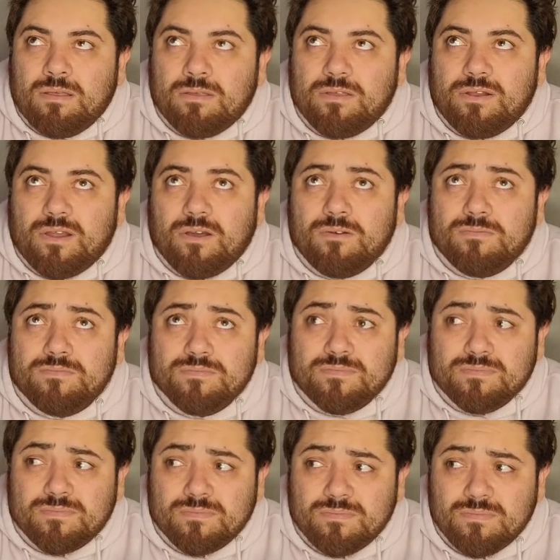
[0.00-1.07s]
you know,
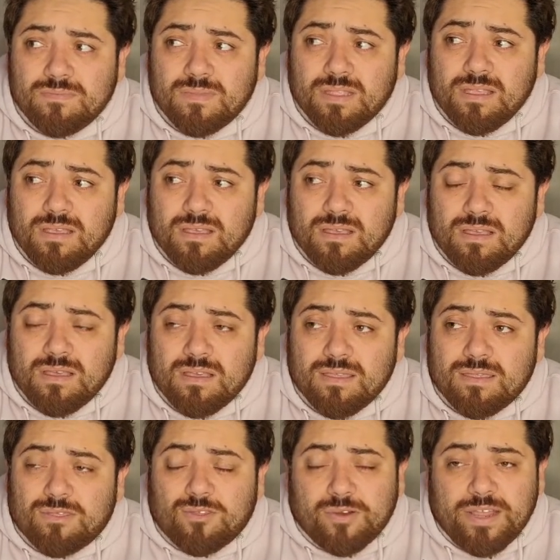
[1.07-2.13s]

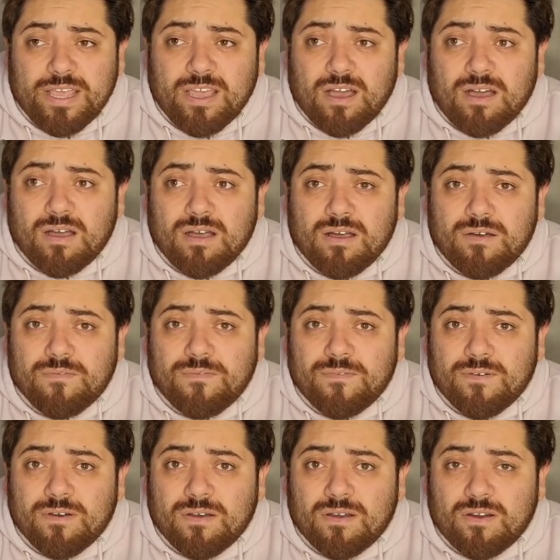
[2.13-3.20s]
three of
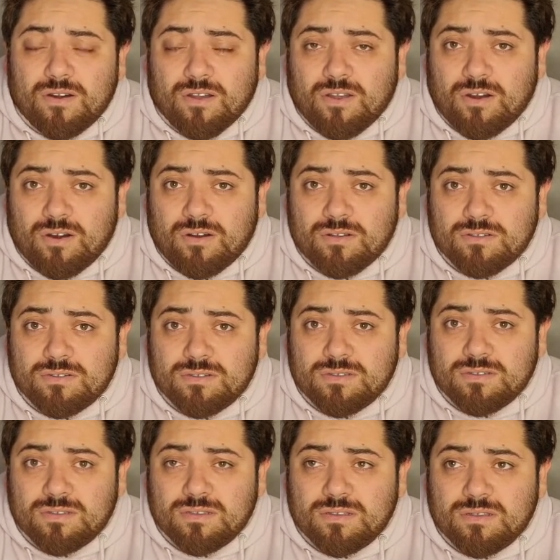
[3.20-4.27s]
her
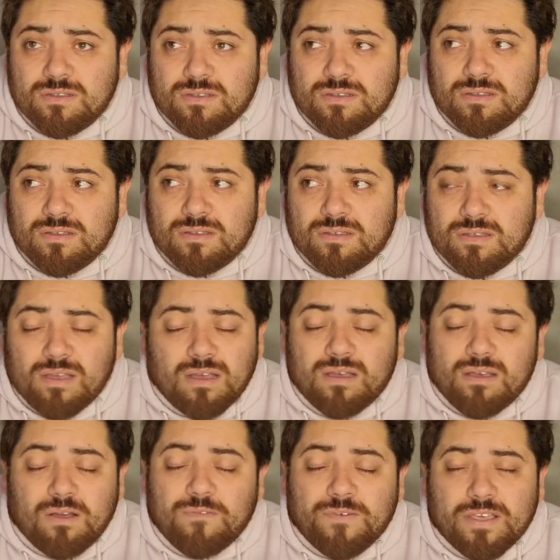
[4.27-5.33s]
girls
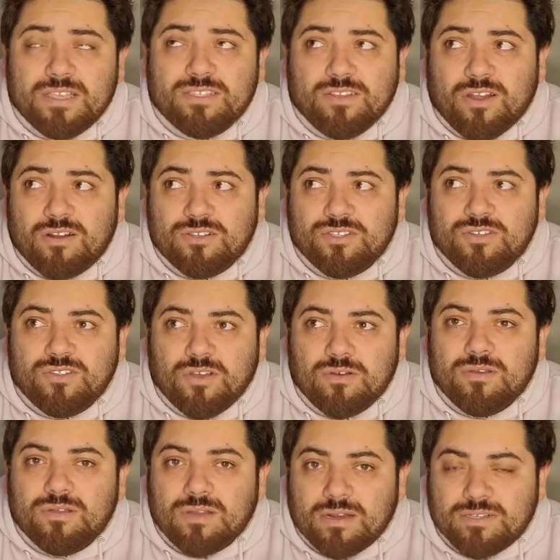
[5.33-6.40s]
uh, of his girls, you
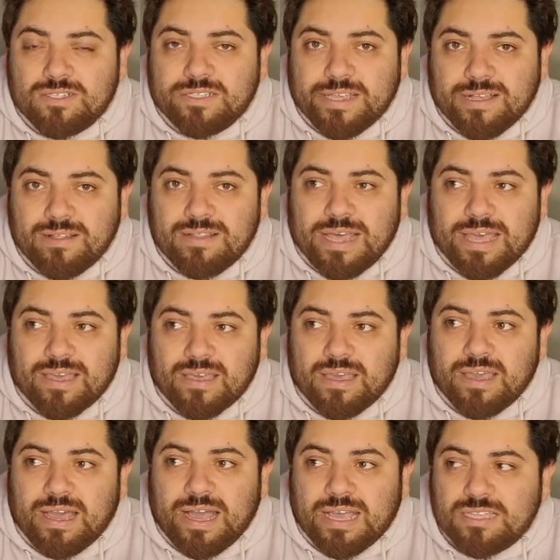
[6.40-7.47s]
know, are still like
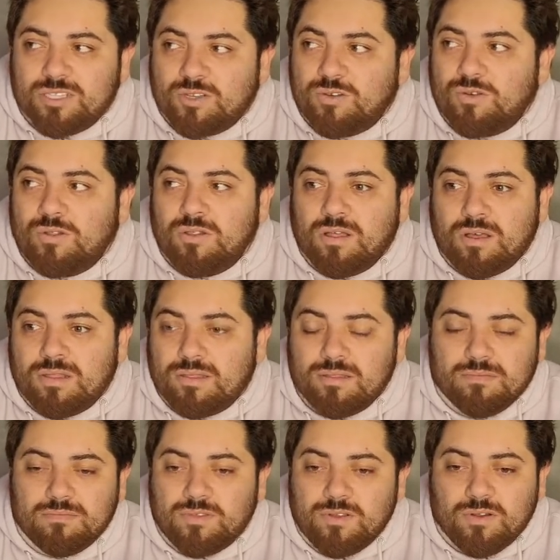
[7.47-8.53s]
in high school
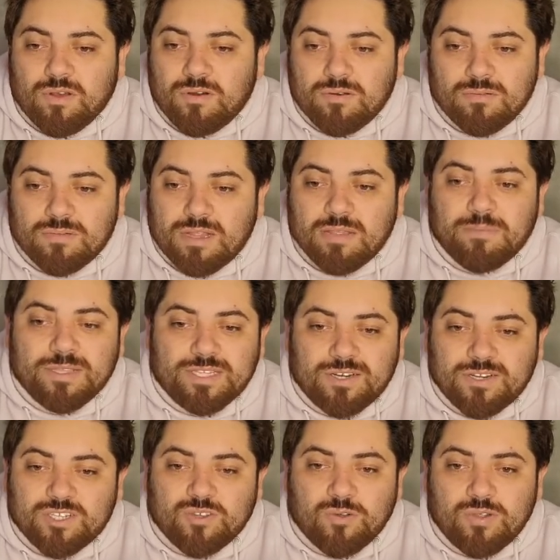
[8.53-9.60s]
and you know
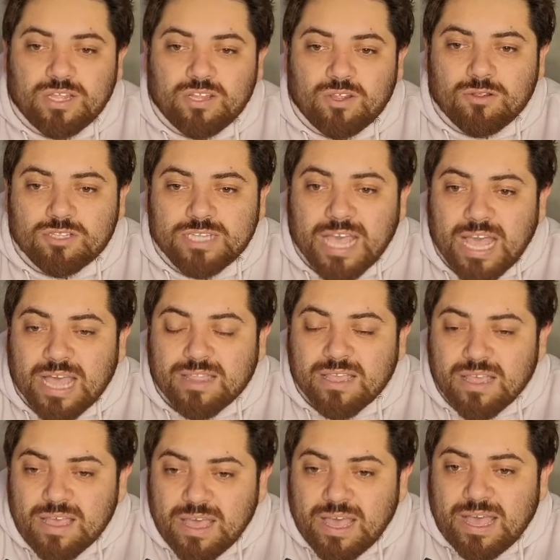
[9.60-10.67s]
elementary school and that,
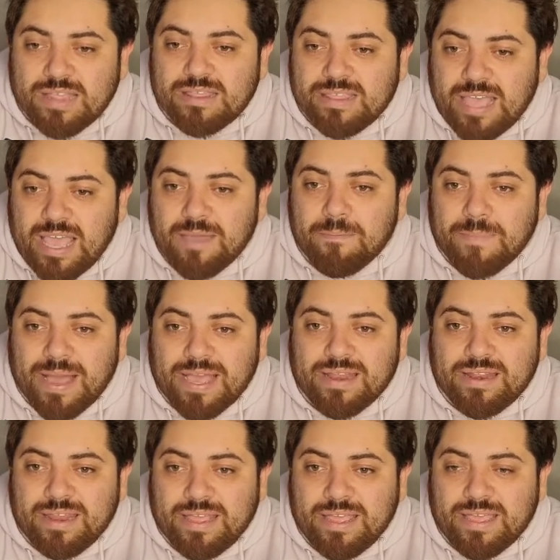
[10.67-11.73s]
and they might
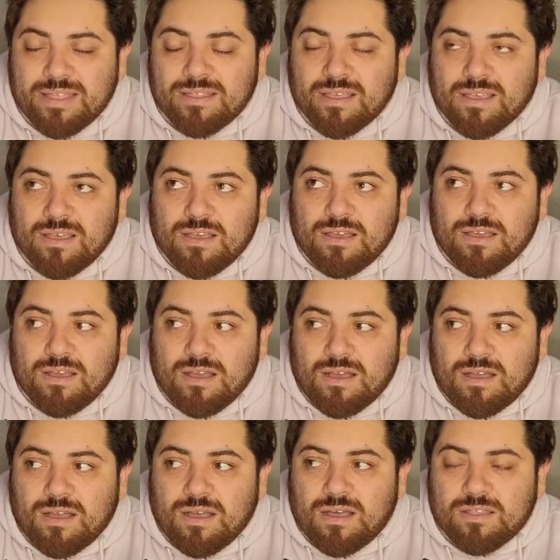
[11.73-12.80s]
need
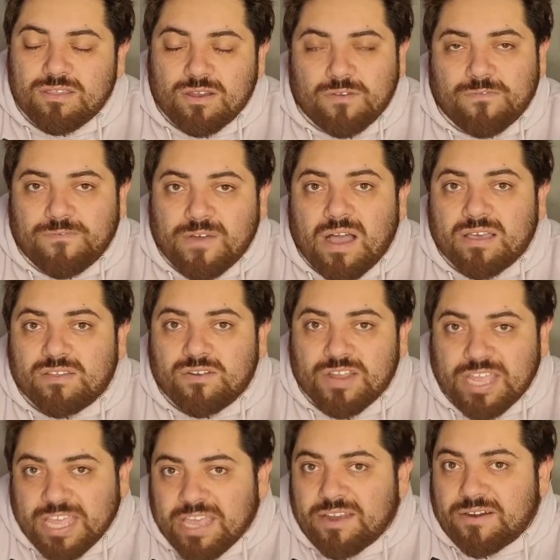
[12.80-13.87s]
uh, their father
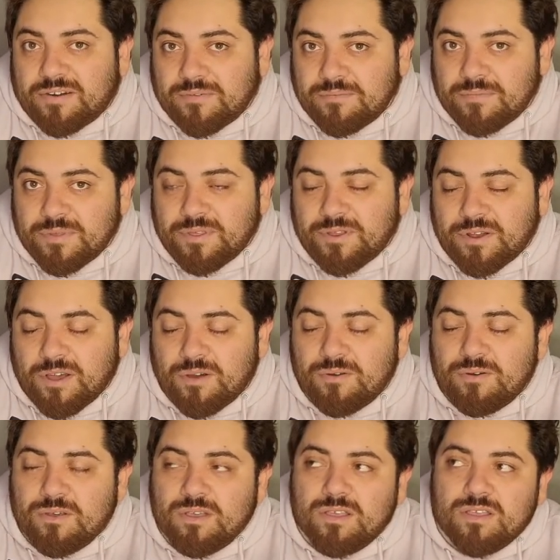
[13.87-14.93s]
here, you
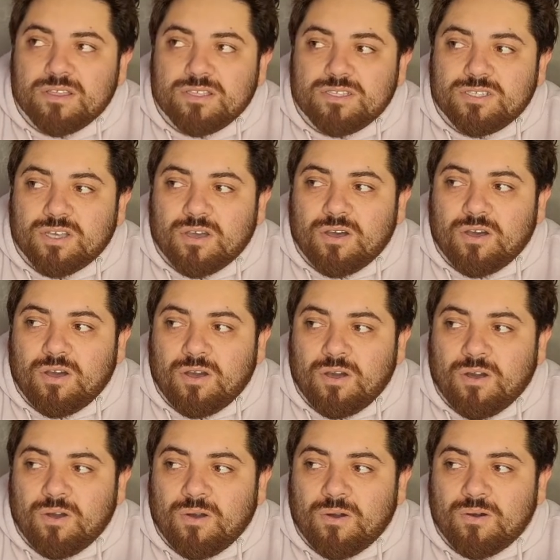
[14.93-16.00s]
know.
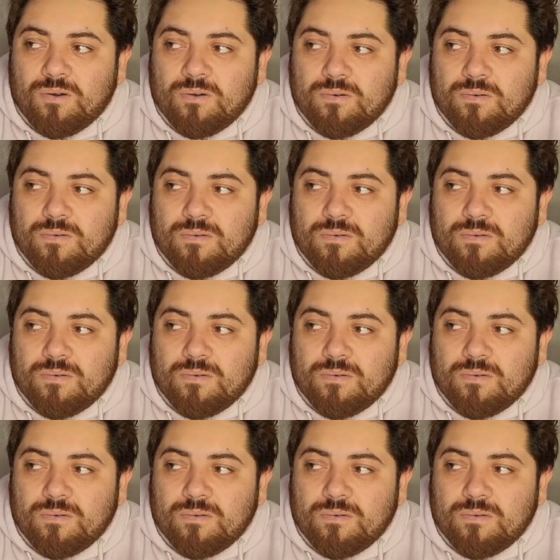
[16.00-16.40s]
So